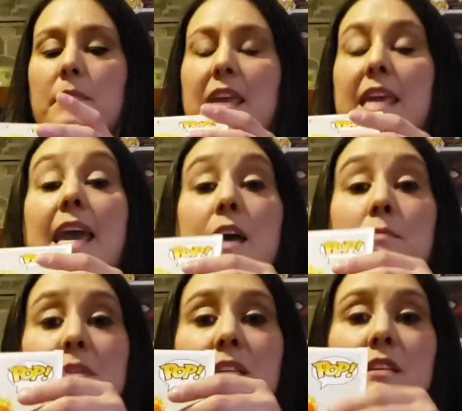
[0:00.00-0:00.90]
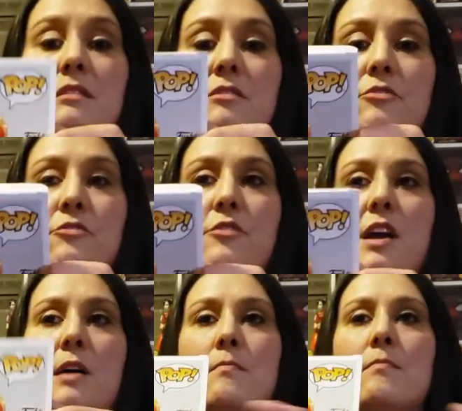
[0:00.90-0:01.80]
kept
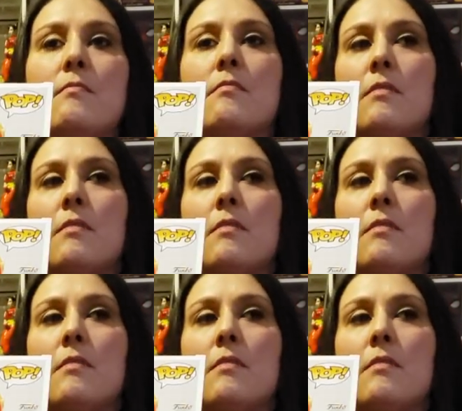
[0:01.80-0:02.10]
from